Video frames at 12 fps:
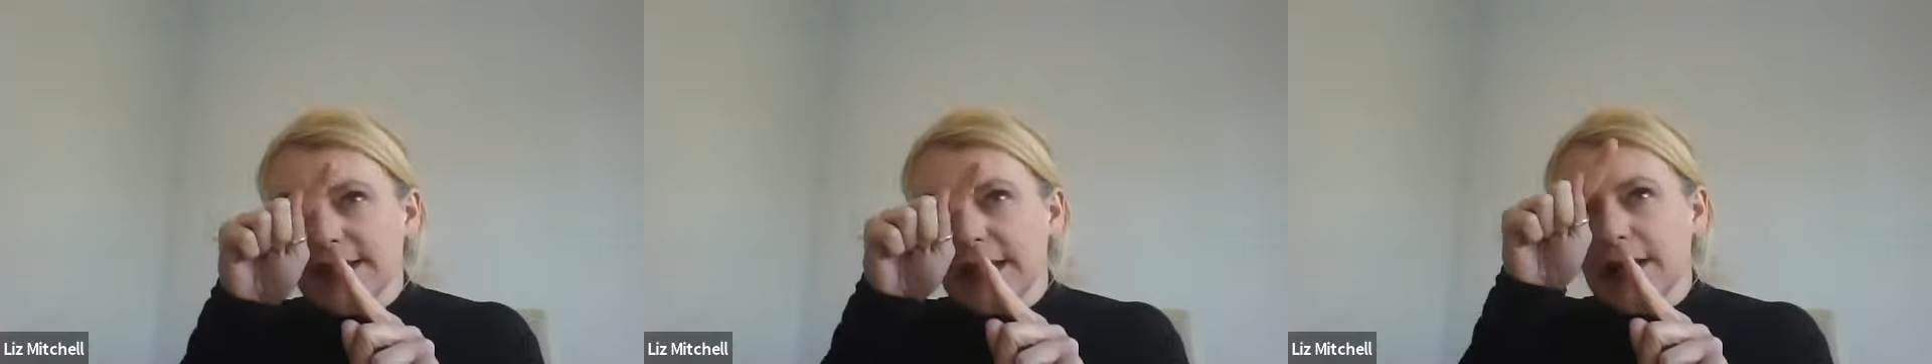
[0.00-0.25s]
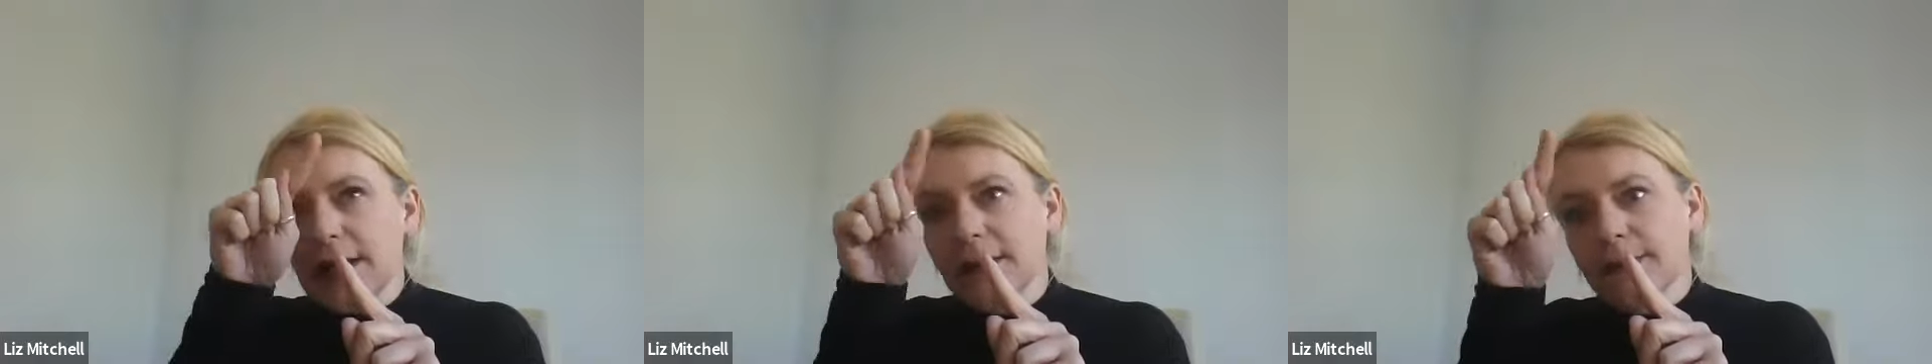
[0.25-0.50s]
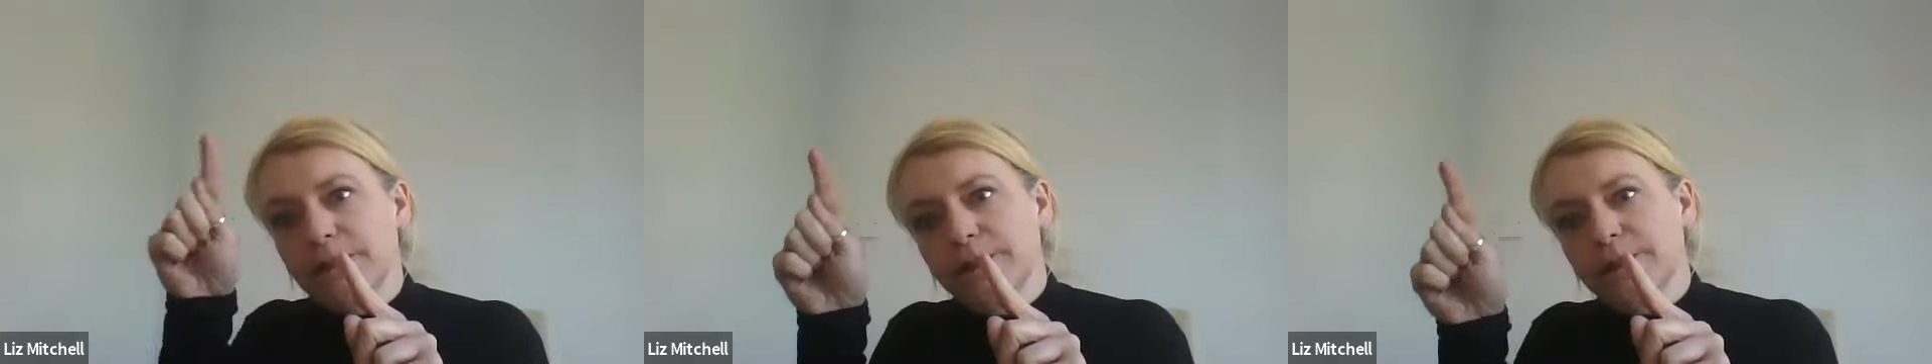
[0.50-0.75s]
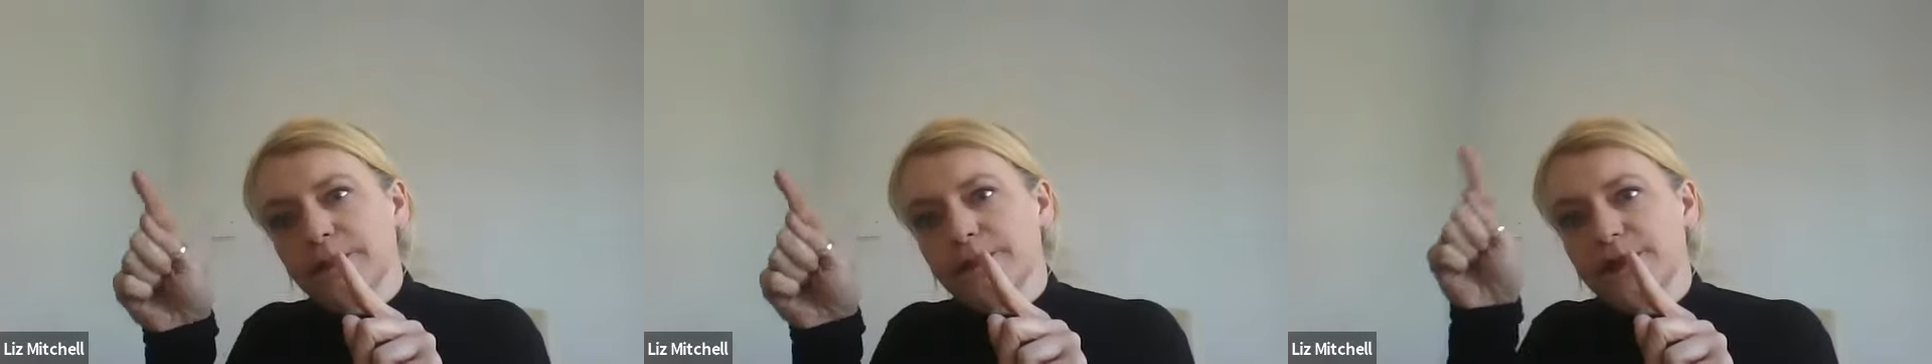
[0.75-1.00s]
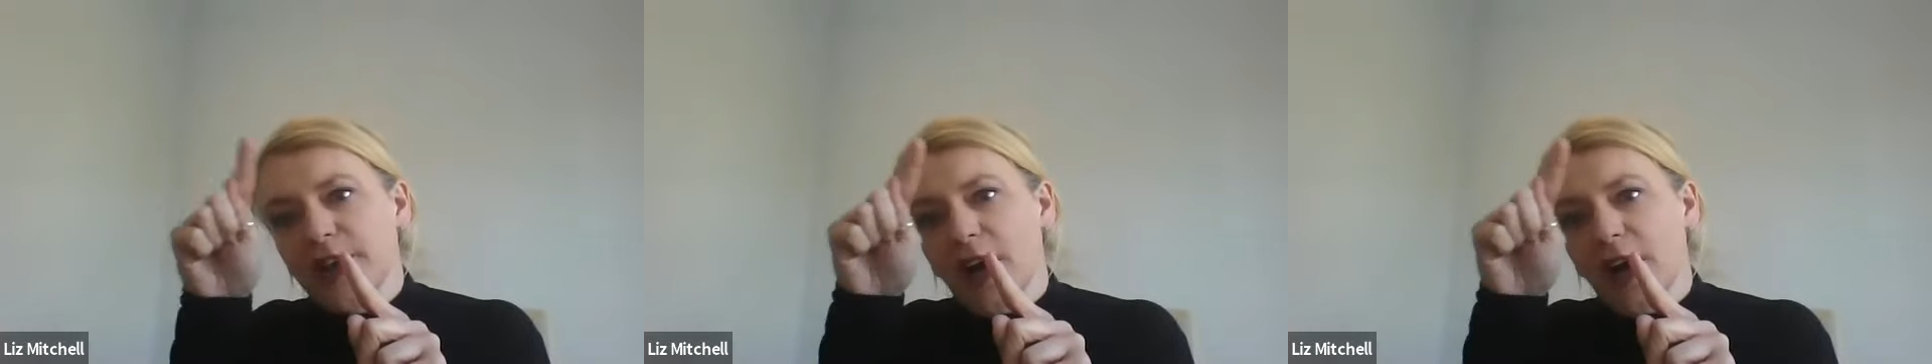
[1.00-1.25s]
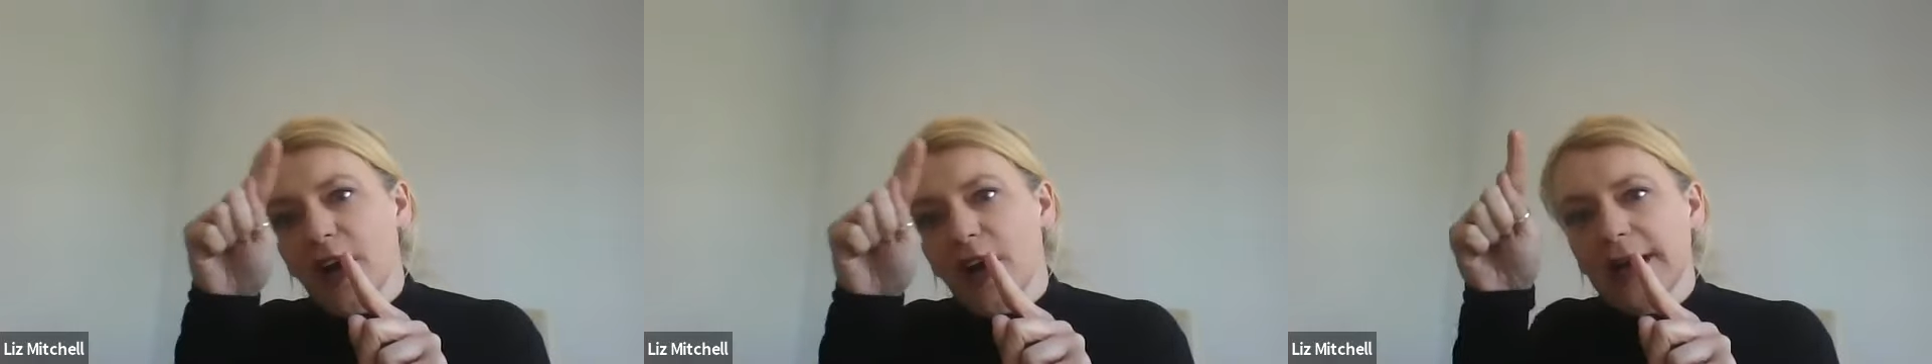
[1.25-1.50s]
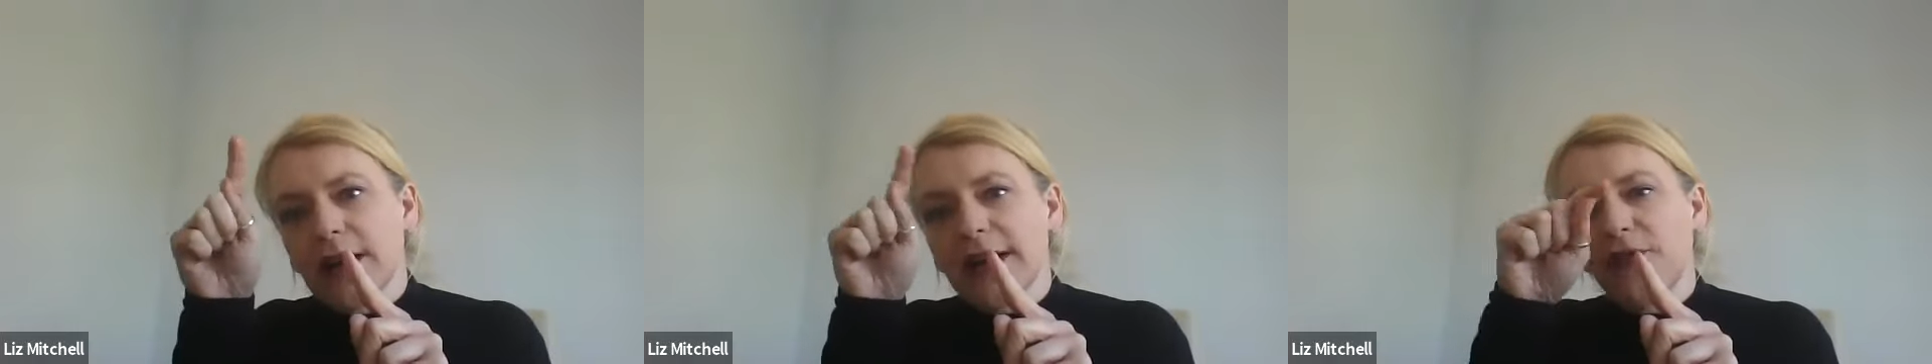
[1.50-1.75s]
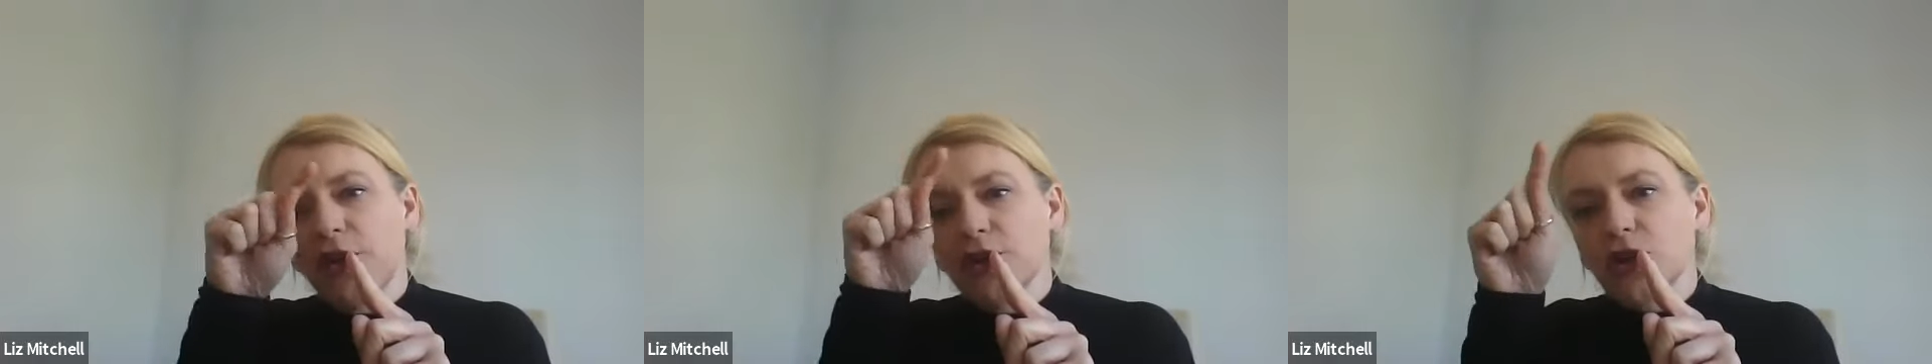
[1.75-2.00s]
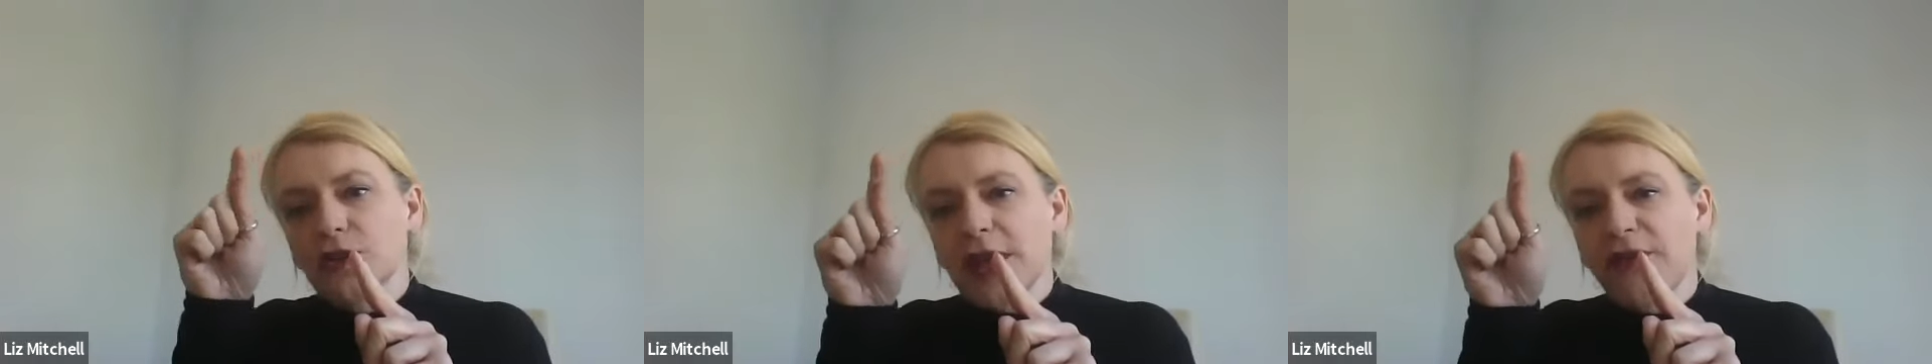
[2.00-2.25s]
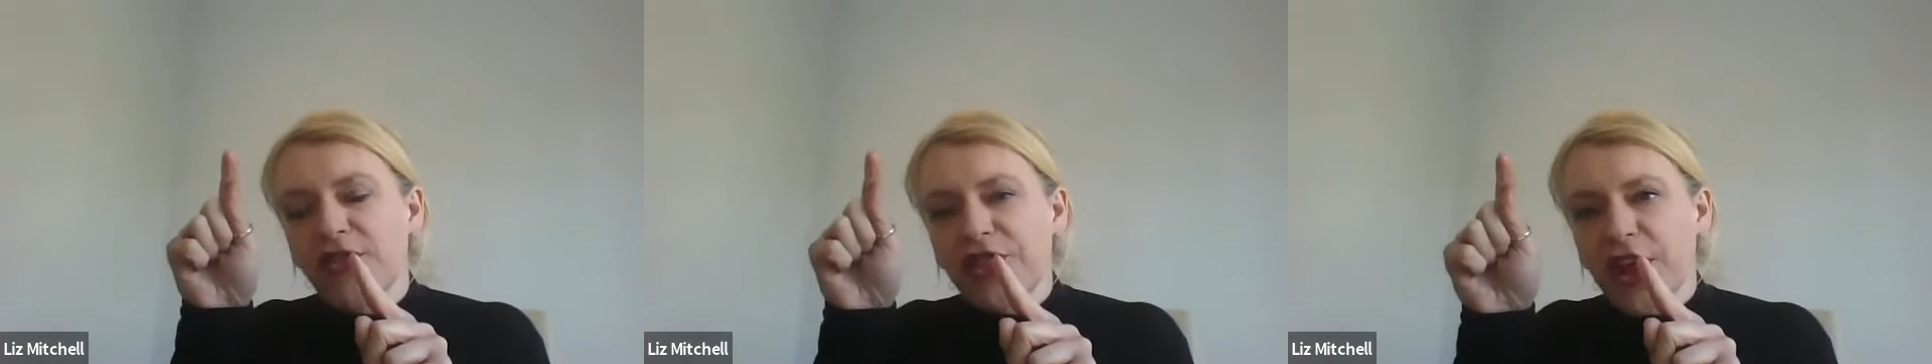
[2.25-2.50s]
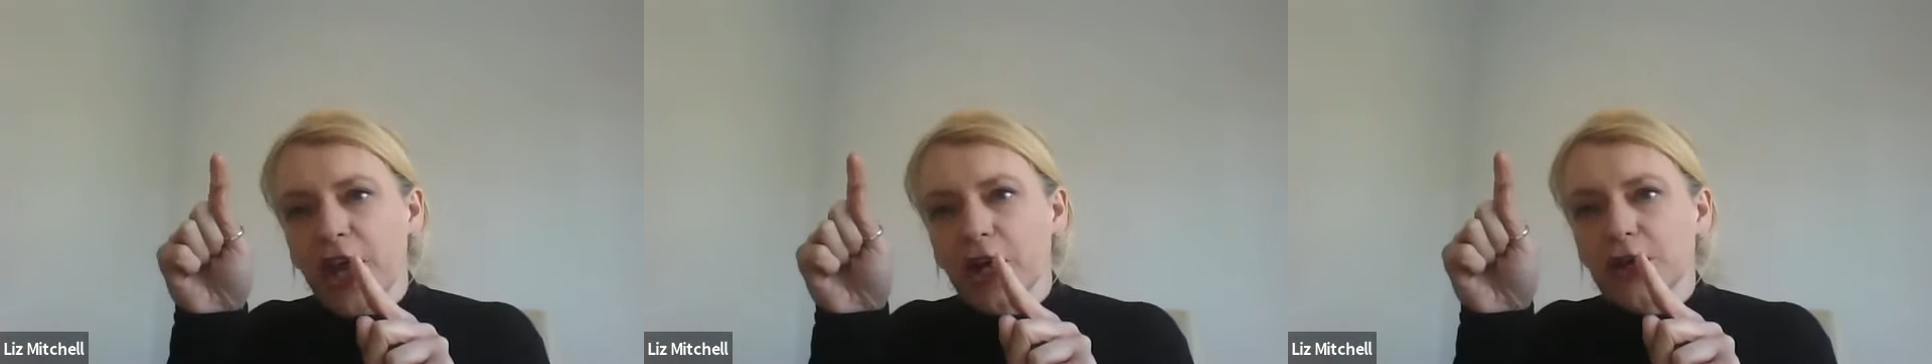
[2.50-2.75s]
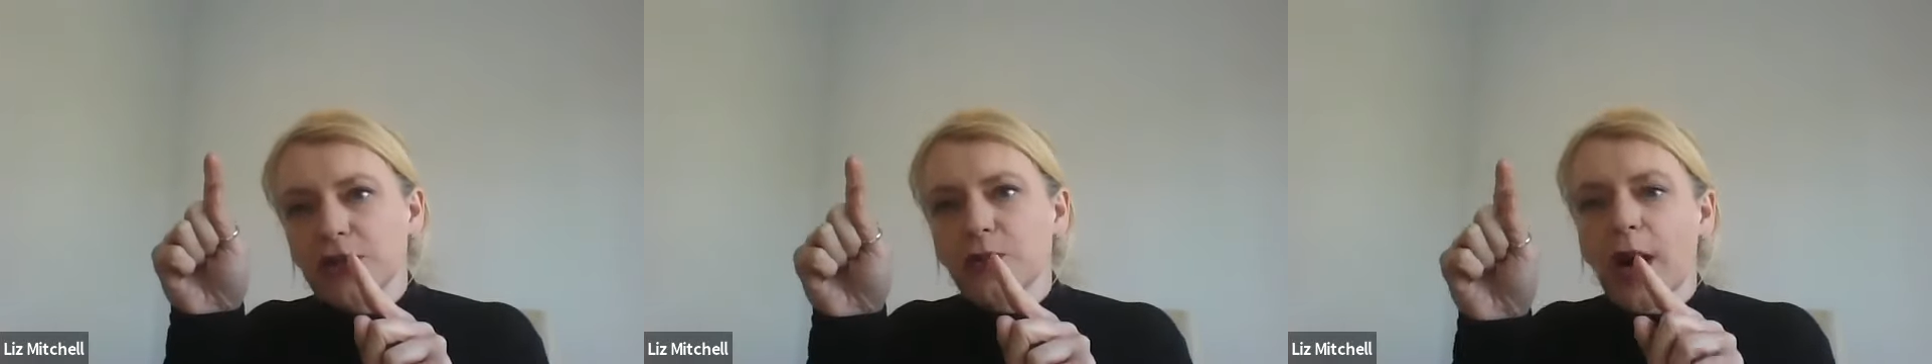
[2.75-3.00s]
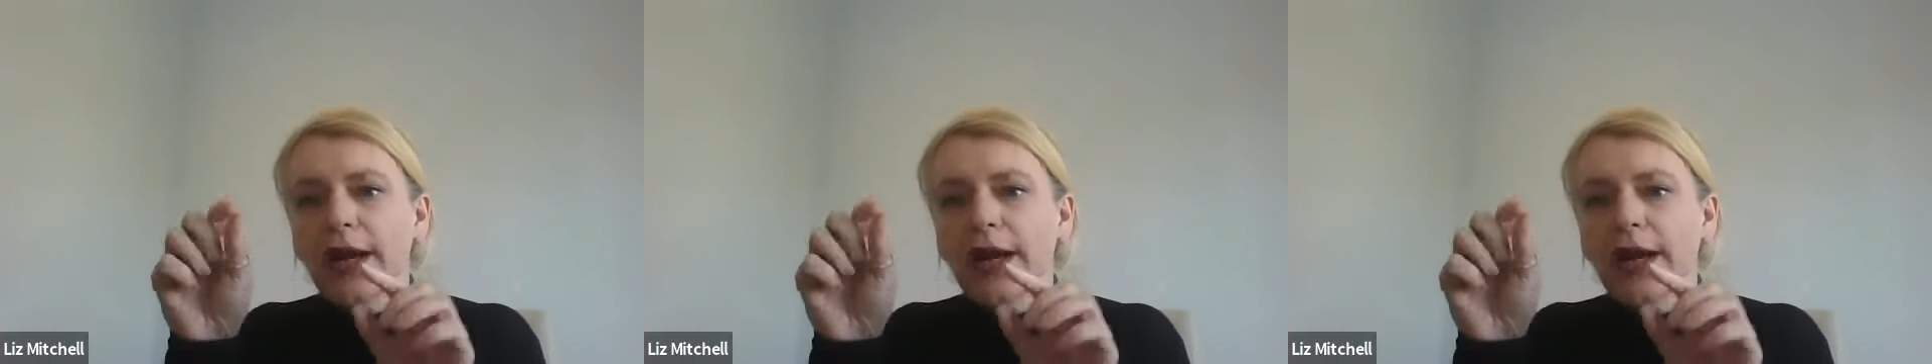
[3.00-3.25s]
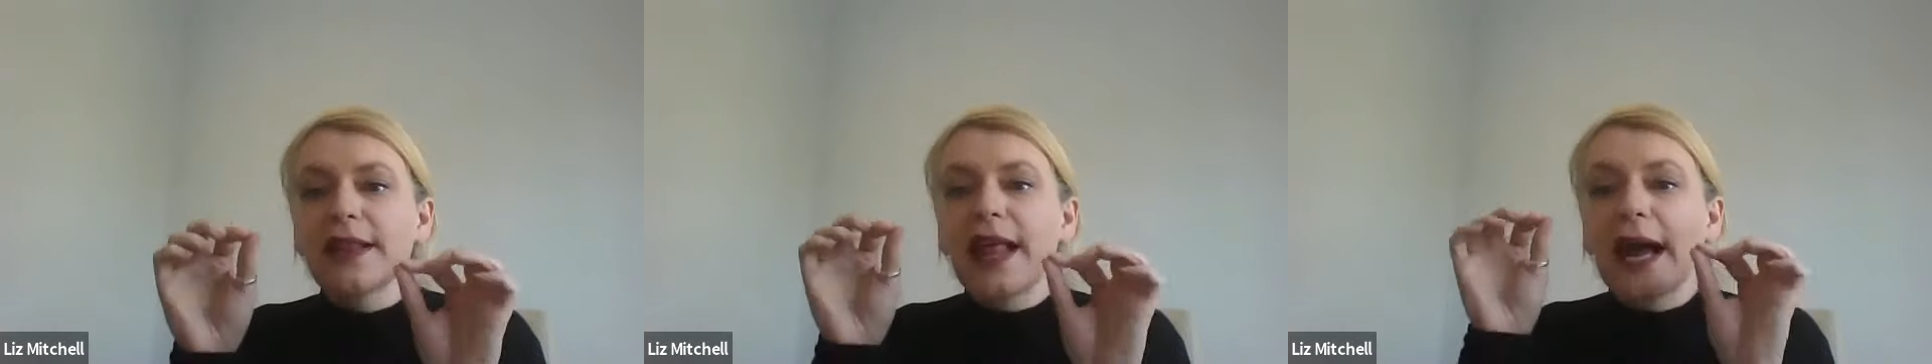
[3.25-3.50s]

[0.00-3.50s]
there's a little dial, and if you choose a third one,